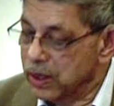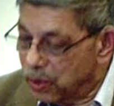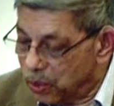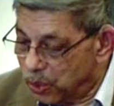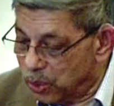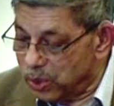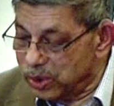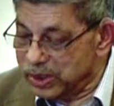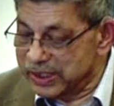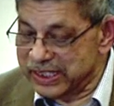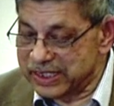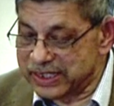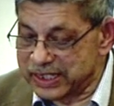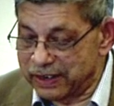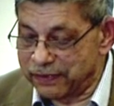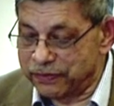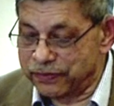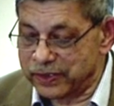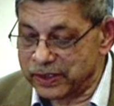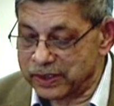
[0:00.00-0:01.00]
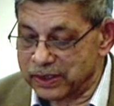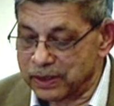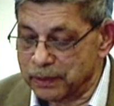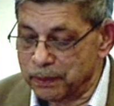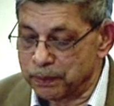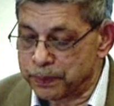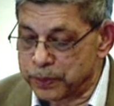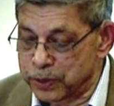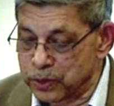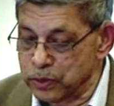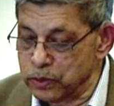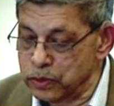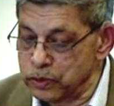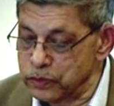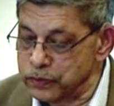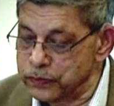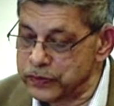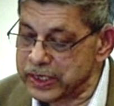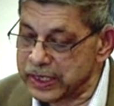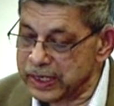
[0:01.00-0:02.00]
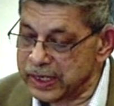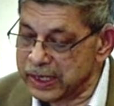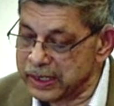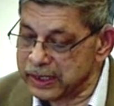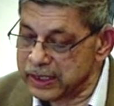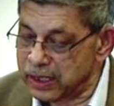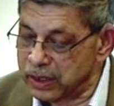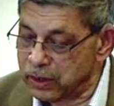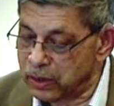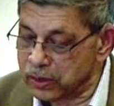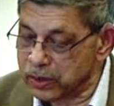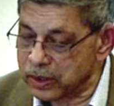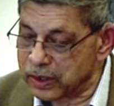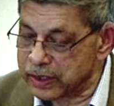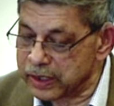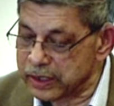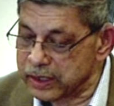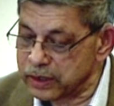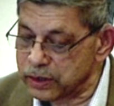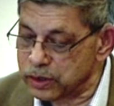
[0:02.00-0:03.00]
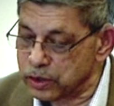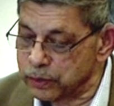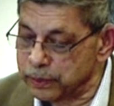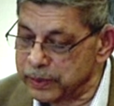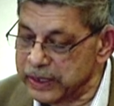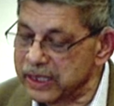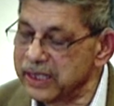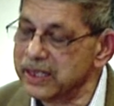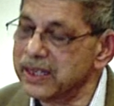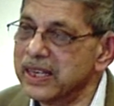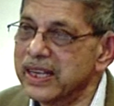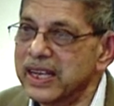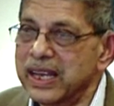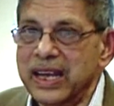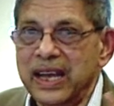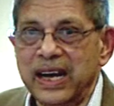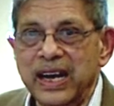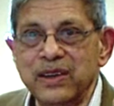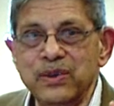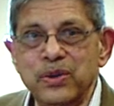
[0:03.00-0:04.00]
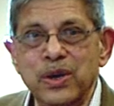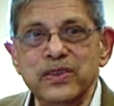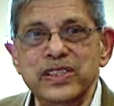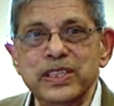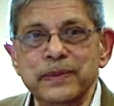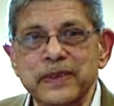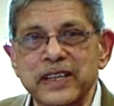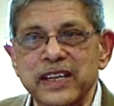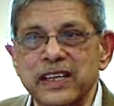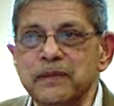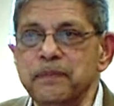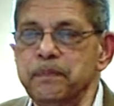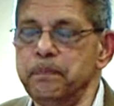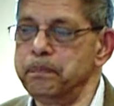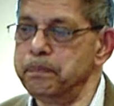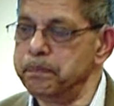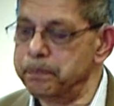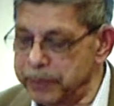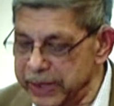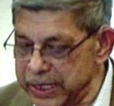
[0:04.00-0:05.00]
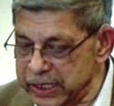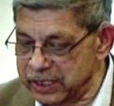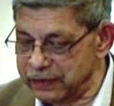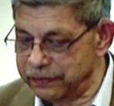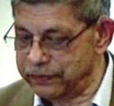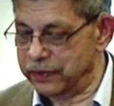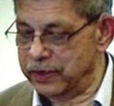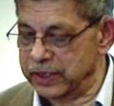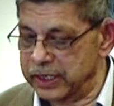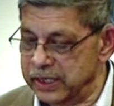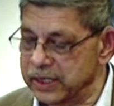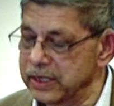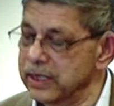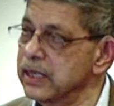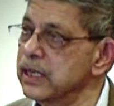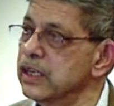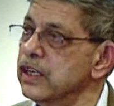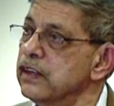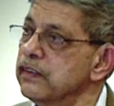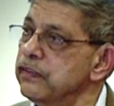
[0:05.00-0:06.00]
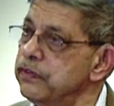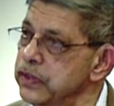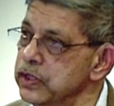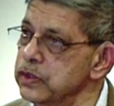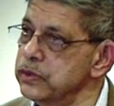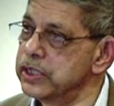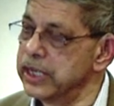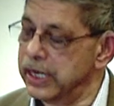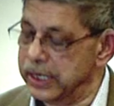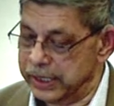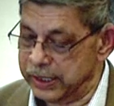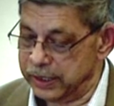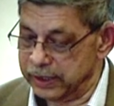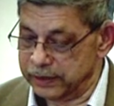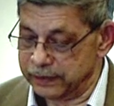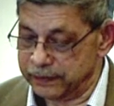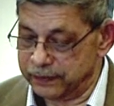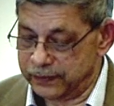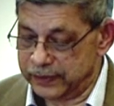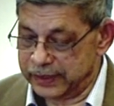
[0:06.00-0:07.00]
all this effort proved in the longer run to be, I quote him again, pitifully futile.